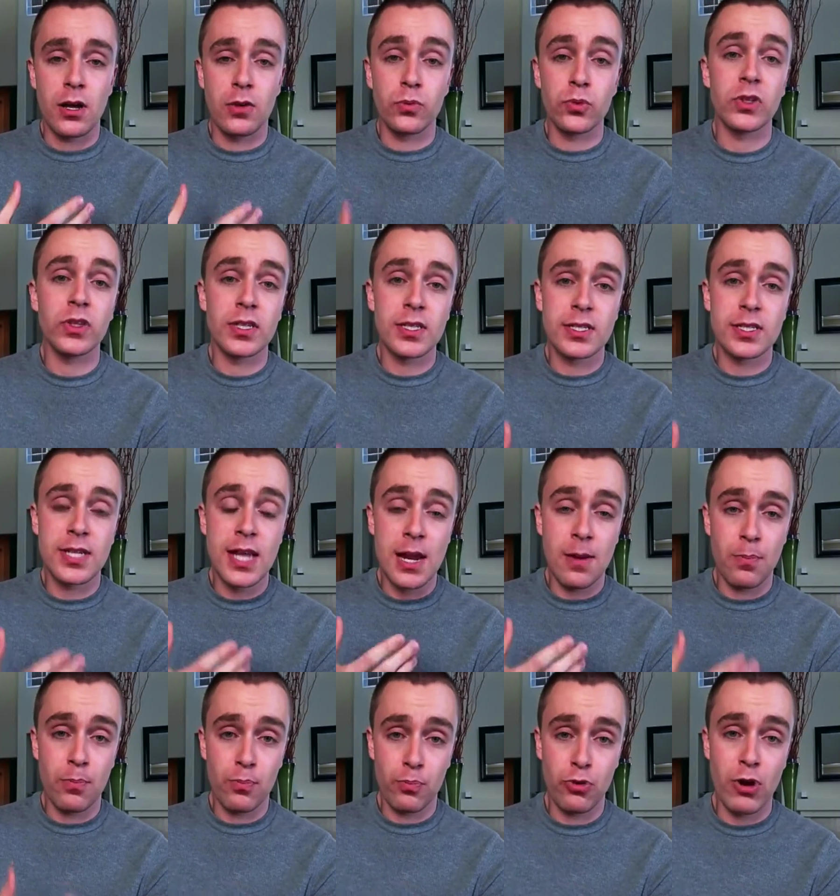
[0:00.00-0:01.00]
Real
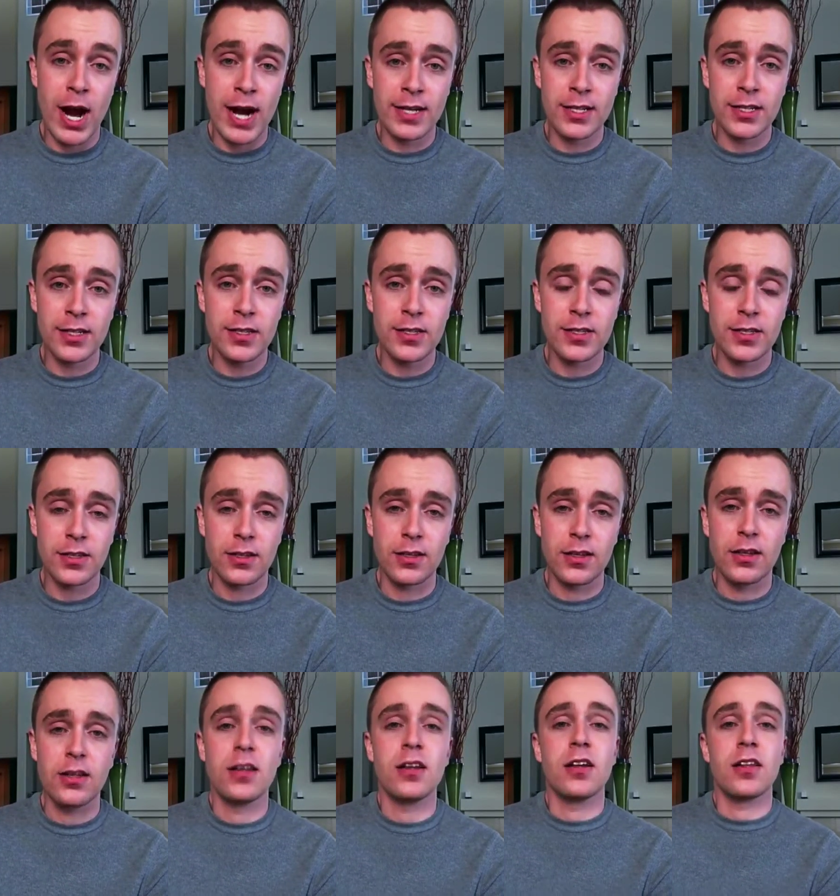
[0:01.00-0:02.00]
Estate Practice.
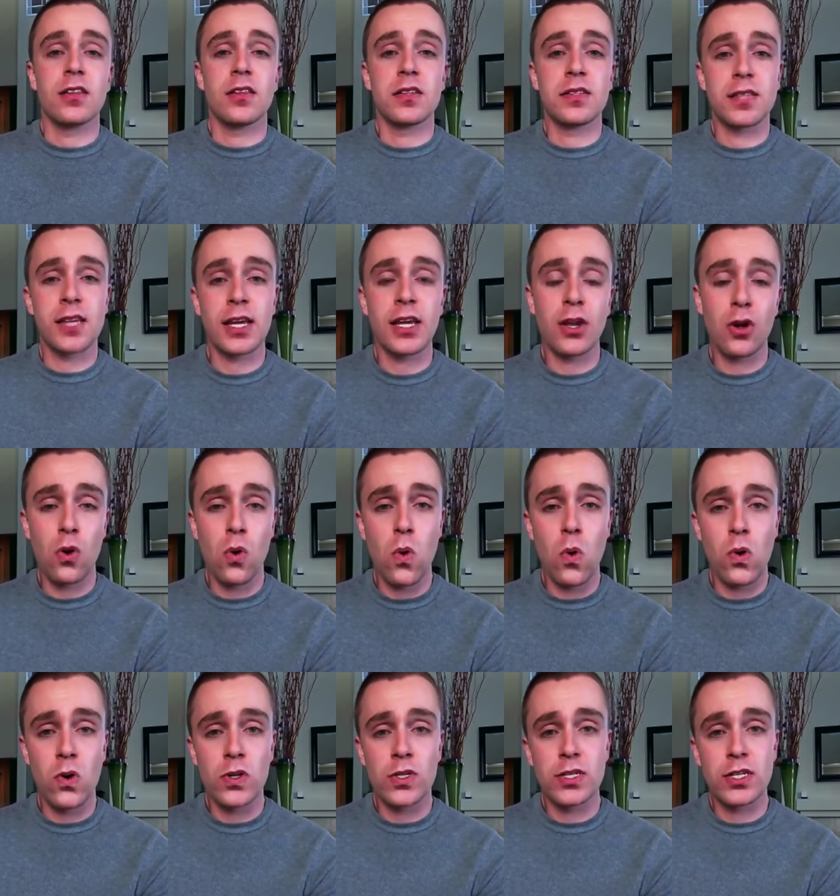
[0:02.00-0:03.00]
The second
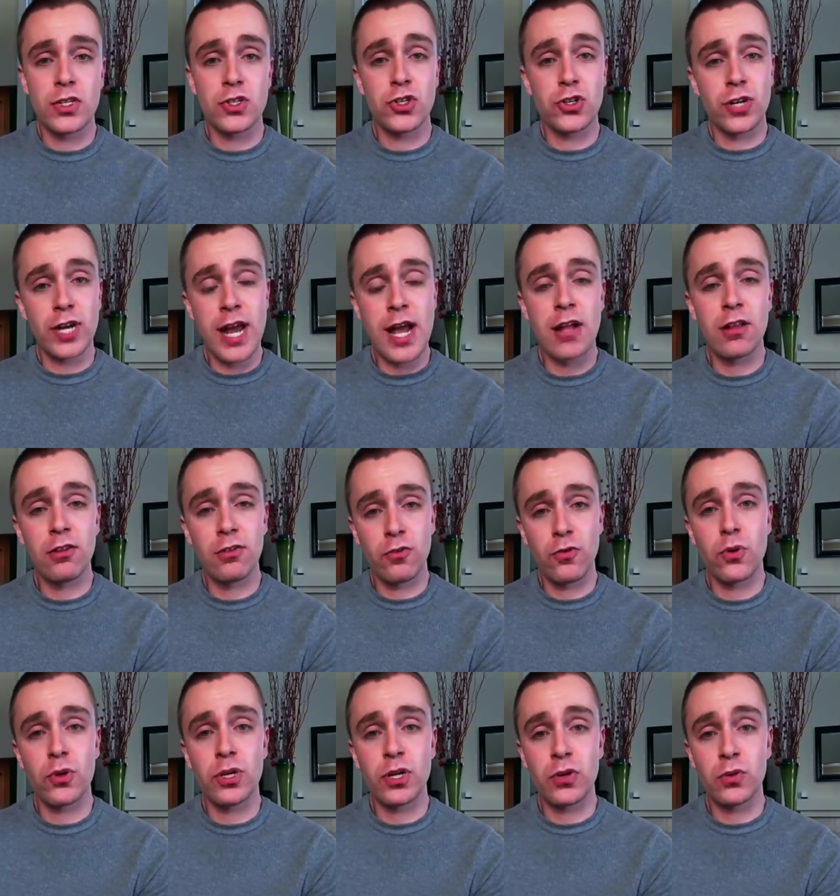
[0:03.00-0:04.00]
course is your
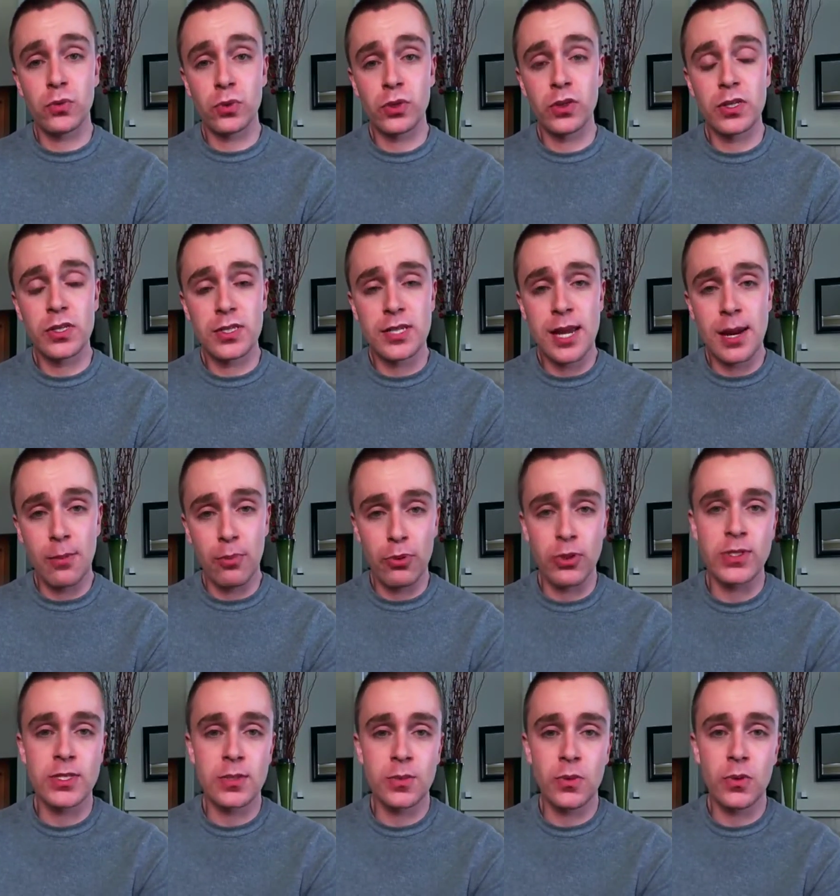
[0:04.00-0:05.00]
California Real Estate
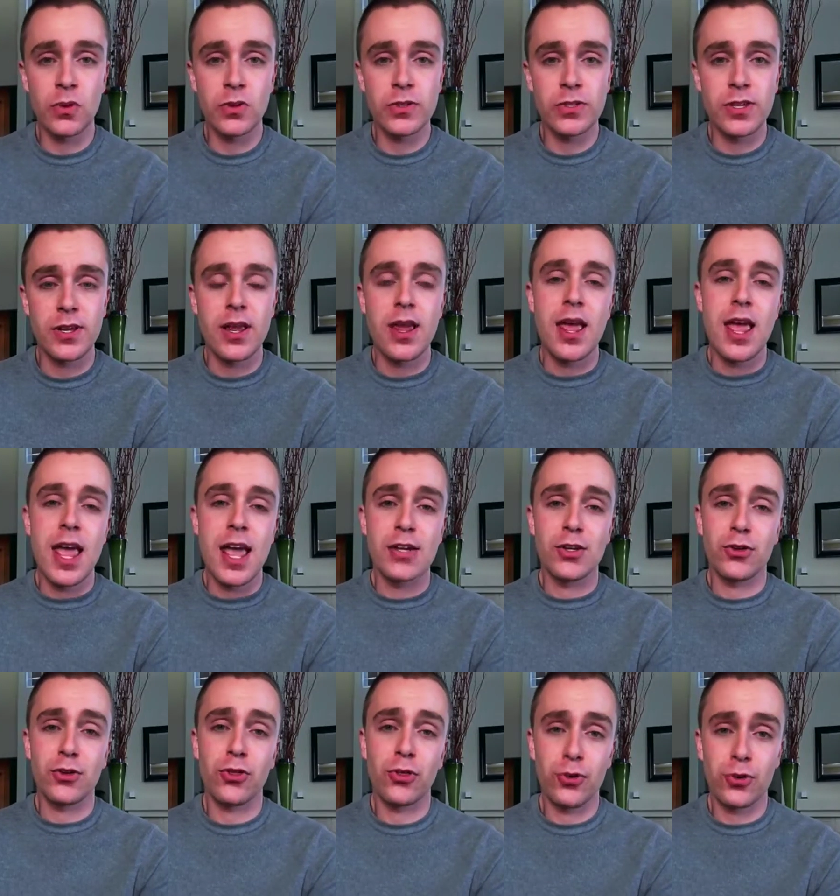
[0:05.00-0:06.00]
Principles. And
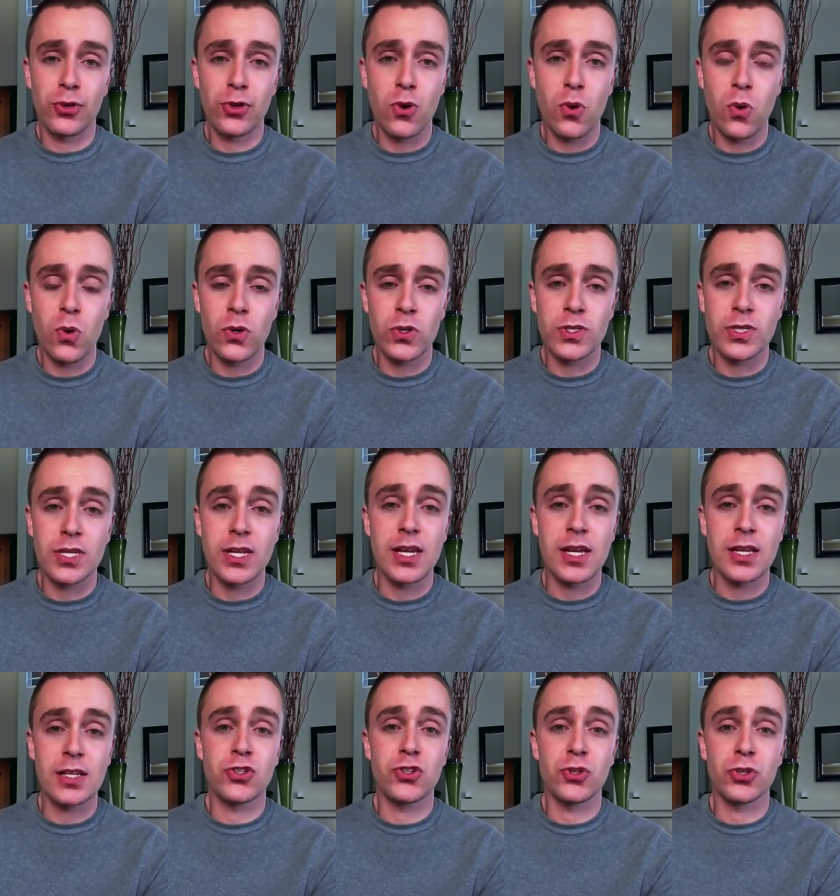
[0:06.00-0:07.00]
your third course
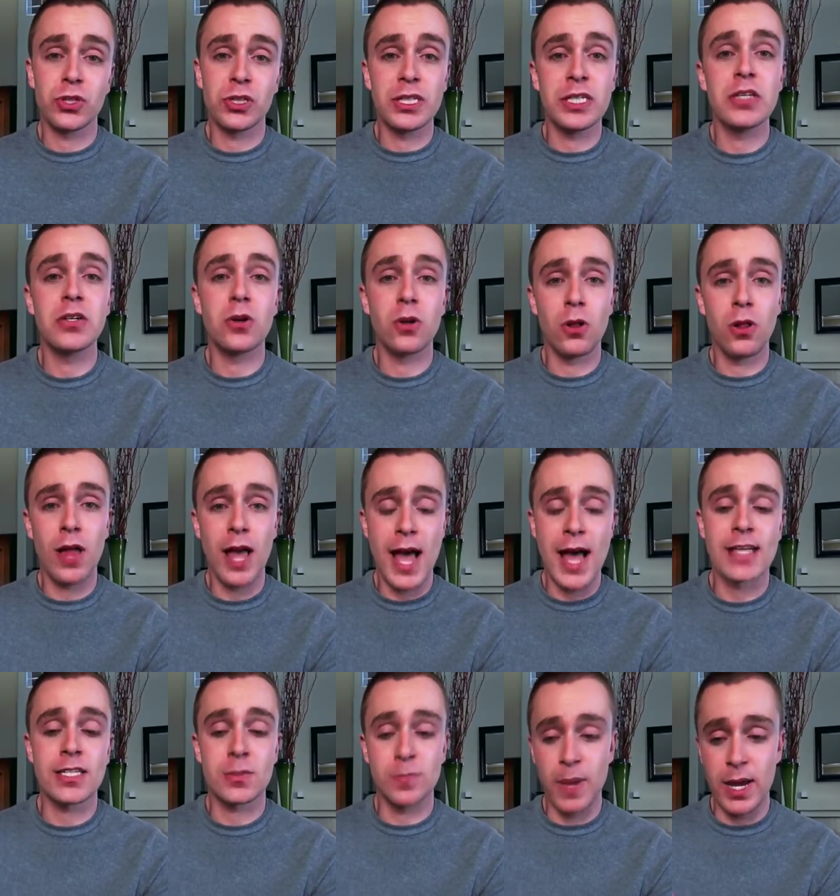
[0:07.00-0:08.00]
is your Legal
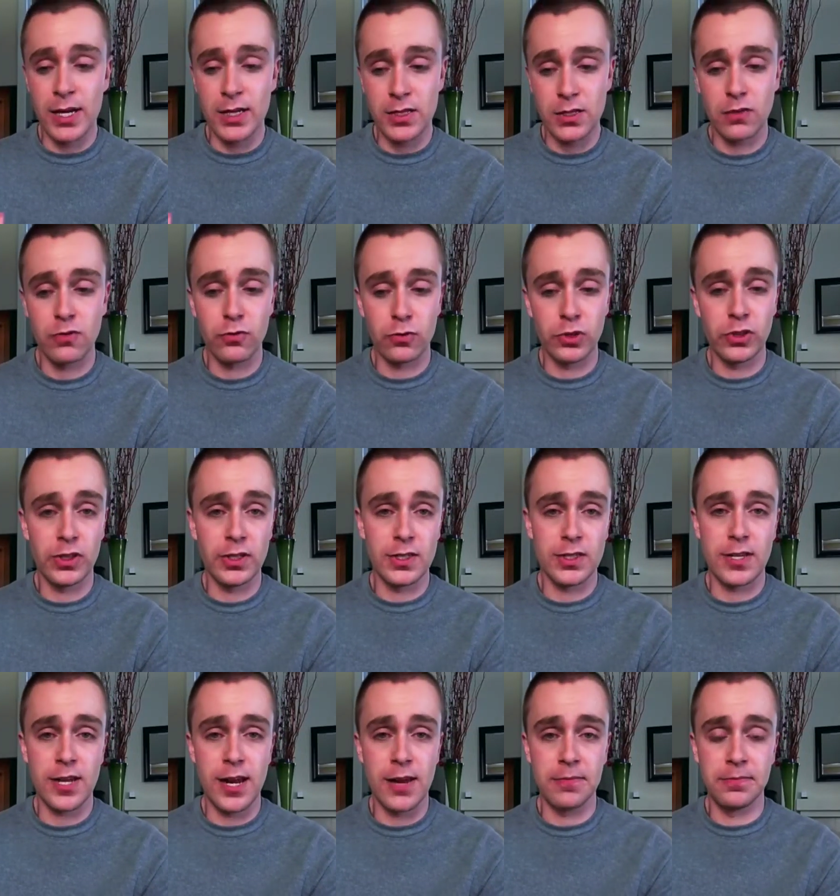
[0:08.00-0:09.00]
Aspects of Real
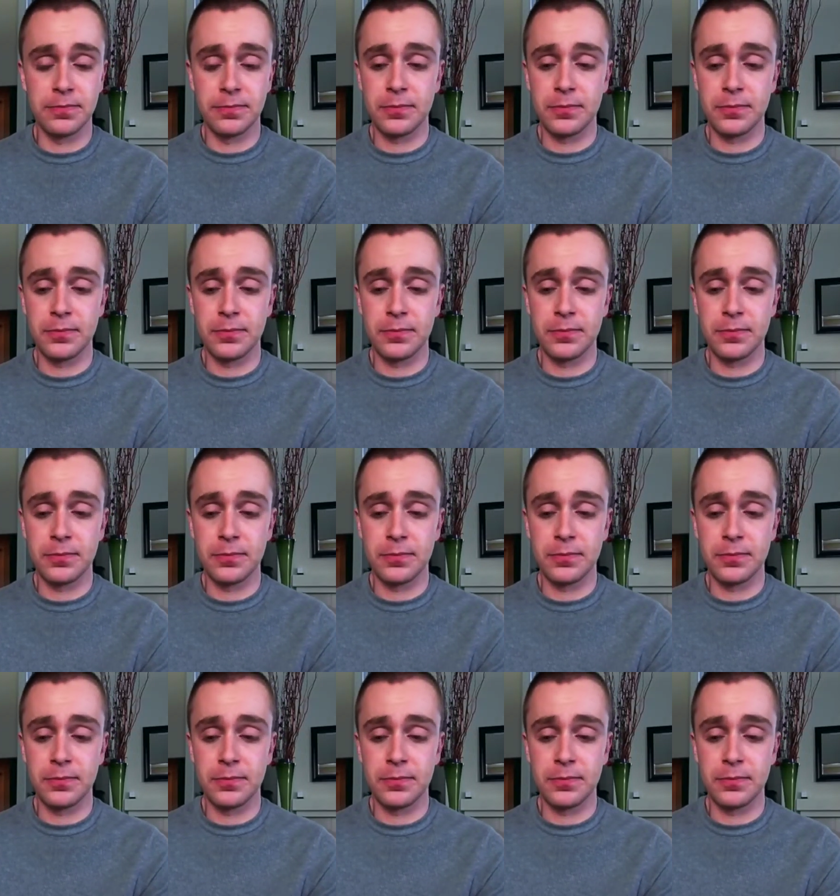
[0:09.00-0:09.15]
Estate.